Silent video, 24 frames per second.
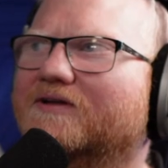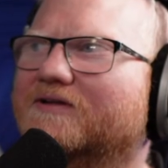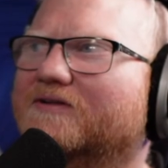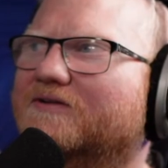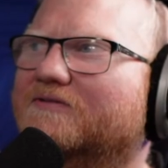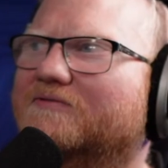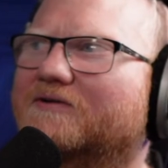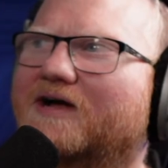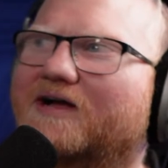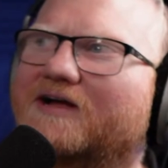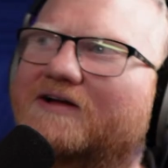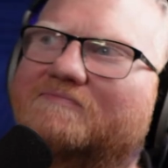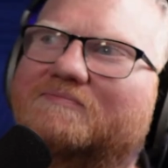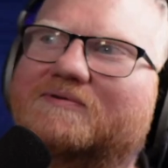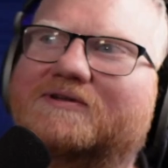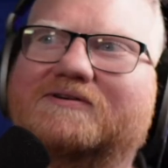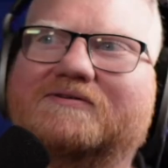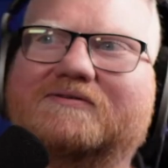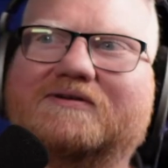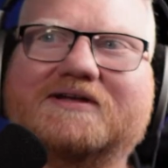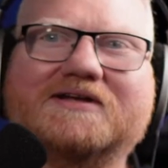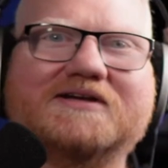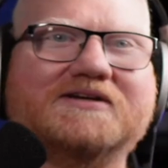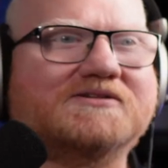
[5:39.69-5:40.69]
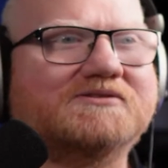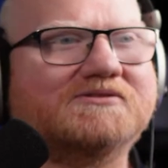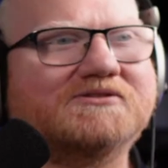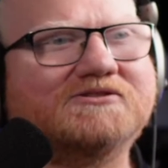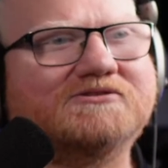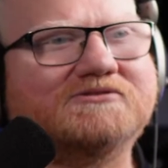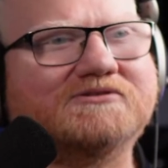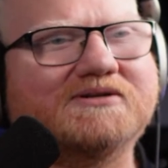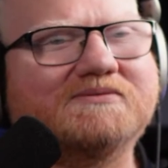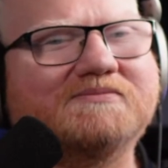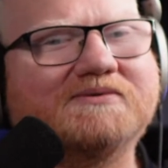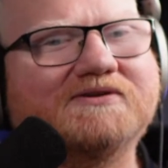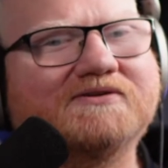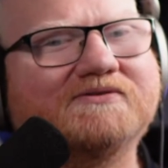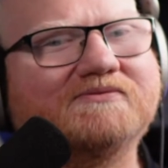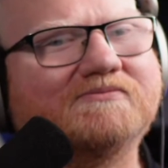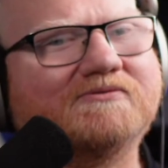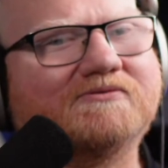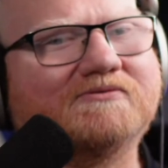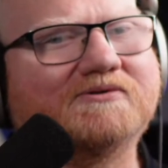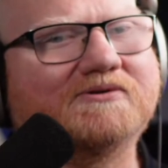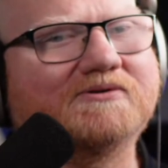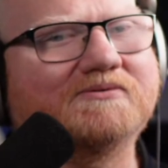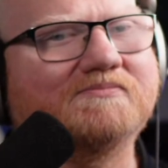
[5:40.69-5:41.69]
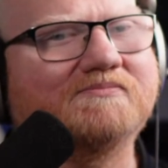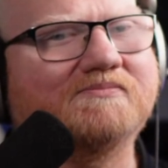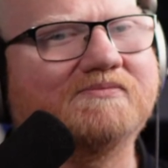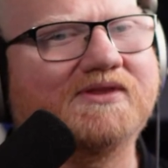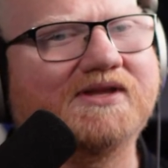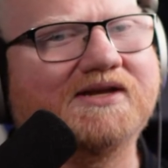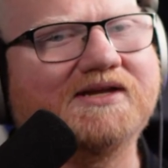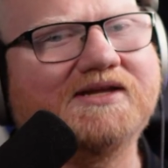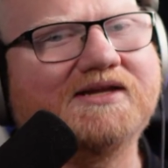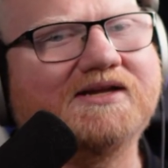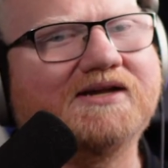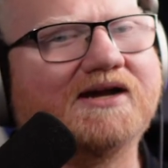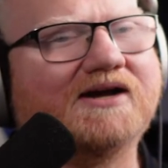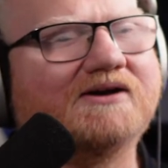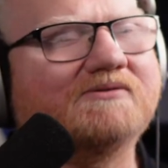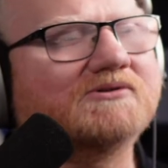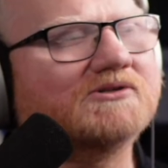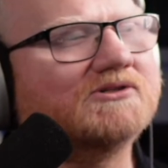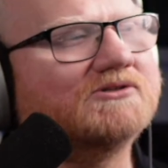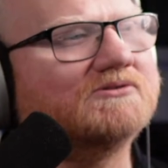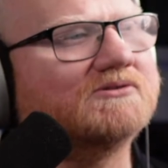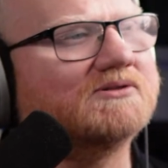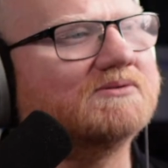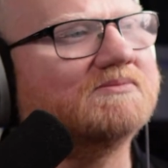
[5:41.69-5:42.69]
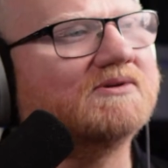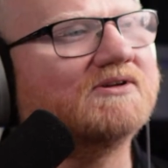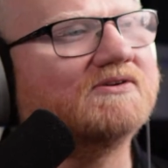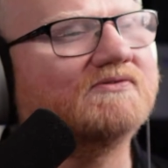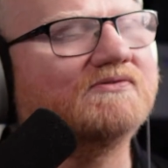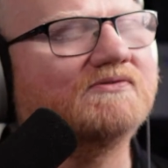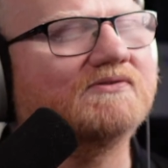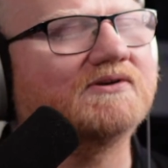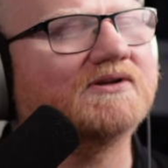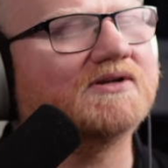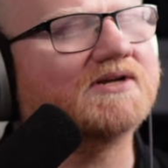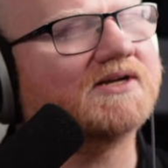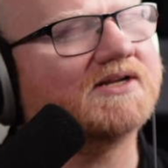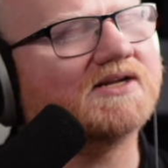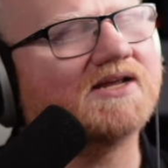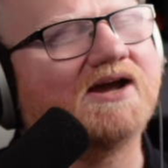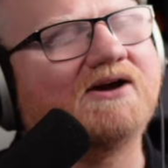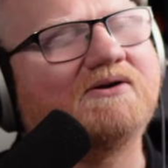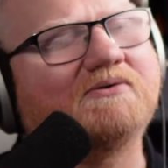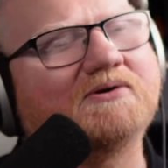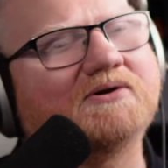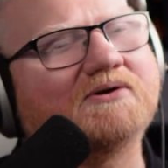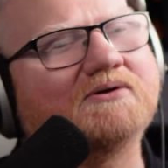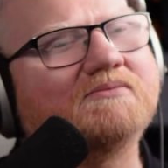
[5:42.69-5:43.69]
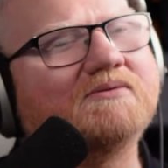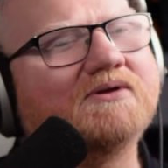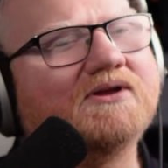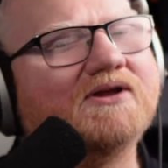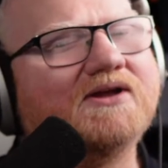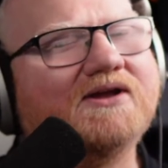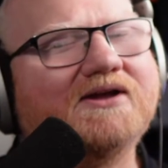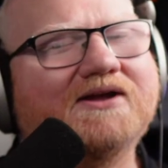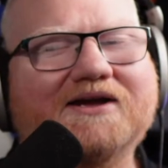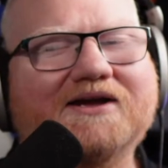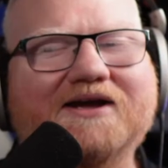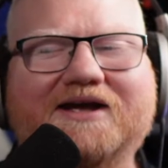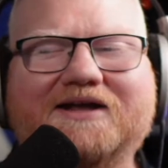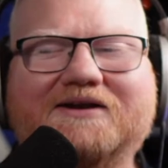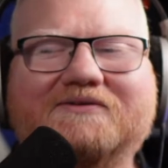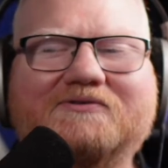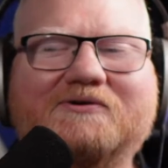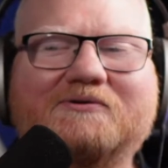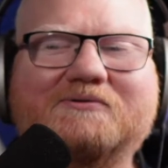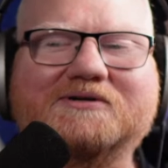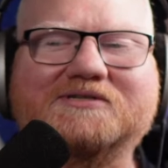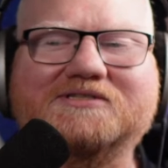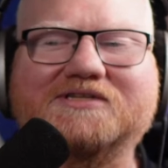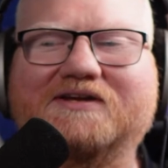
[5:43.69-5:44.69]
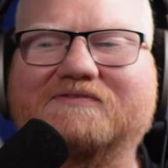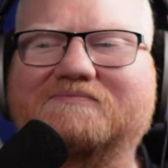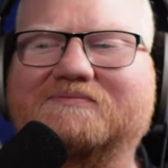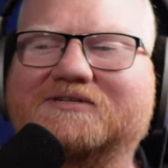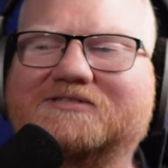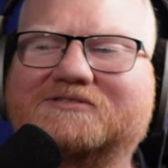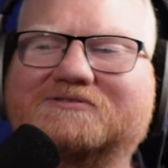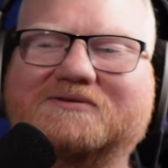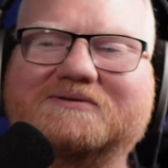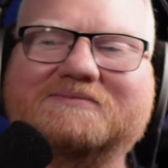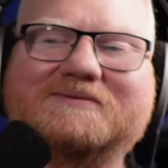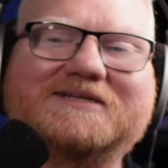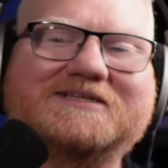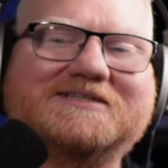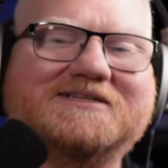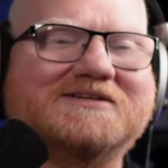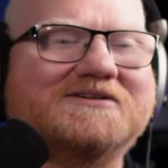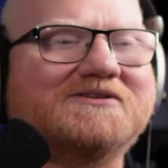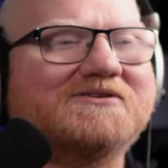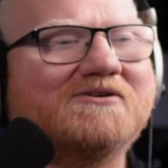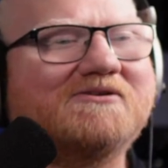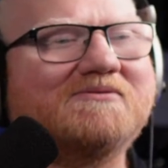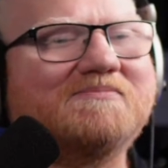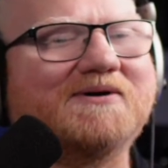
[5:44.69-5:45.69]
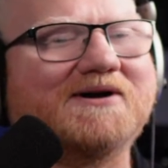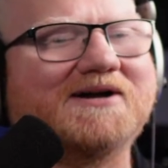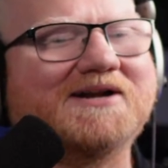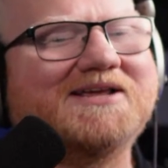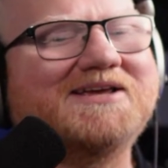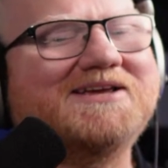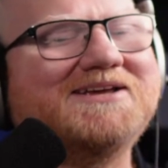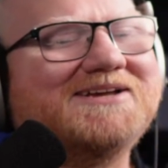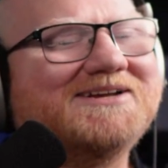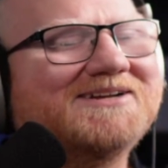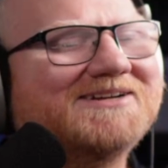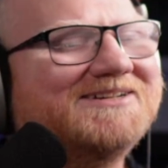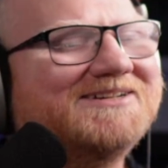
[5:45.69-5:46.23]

So I've been like streaming, or thinking I was streaming, for like an hour, and of course I've been streaming to nobody.